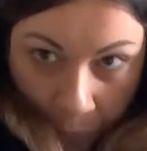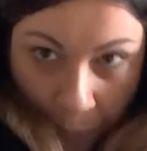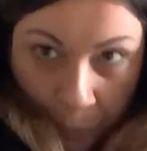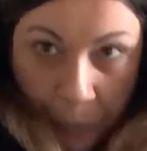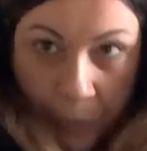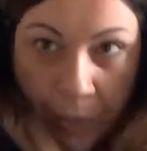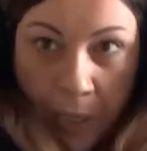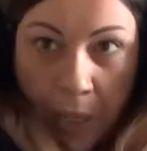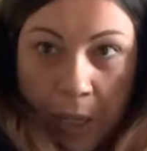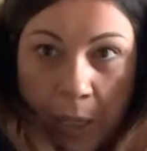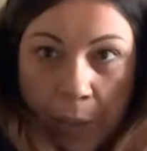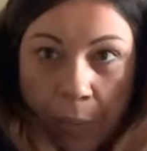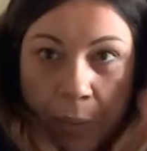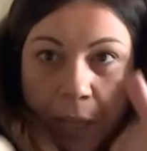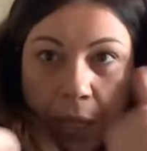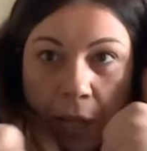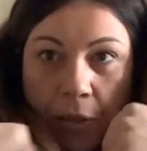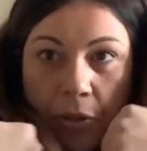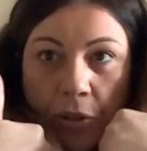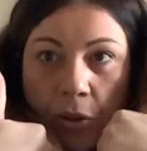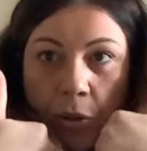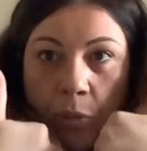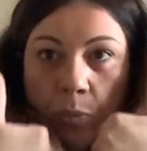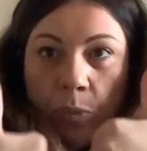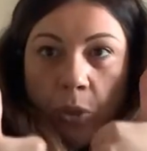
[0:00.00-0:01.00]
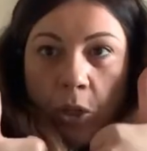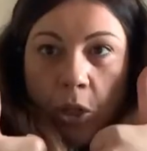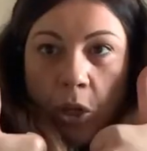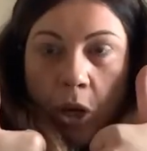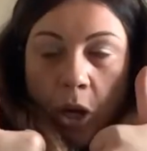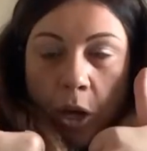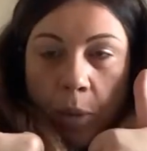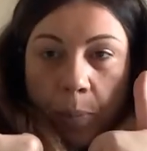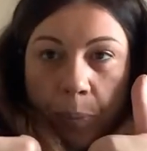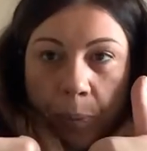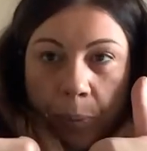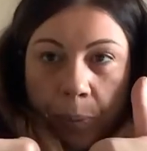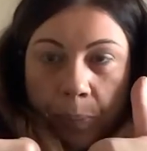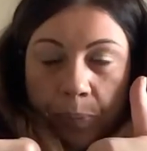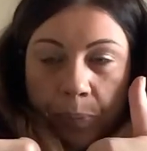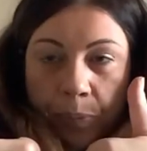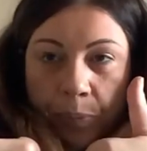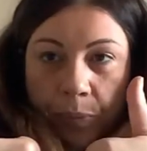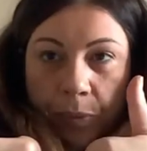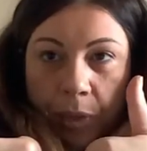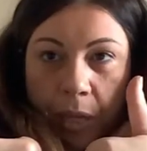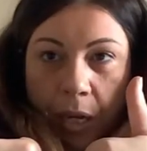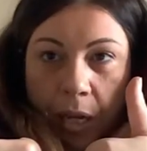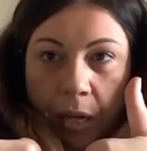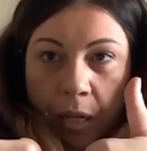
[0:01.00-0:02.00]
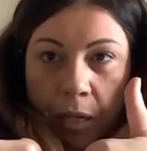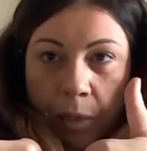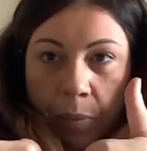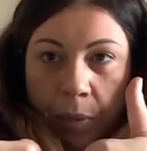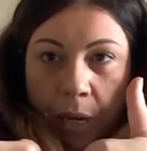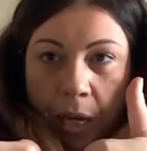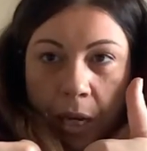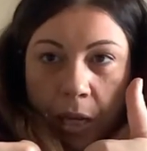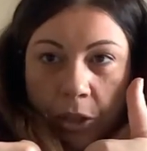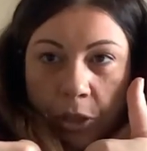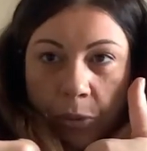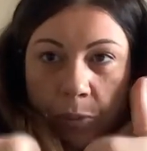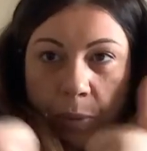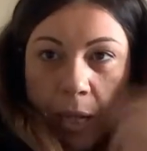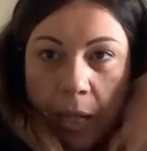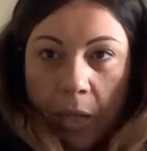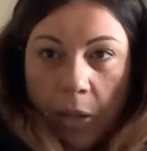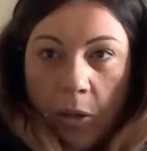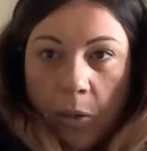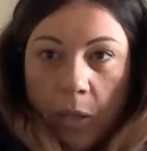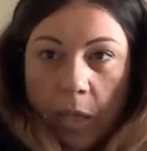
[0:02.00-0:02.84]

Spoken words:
and a big thumbs up and a marshmallow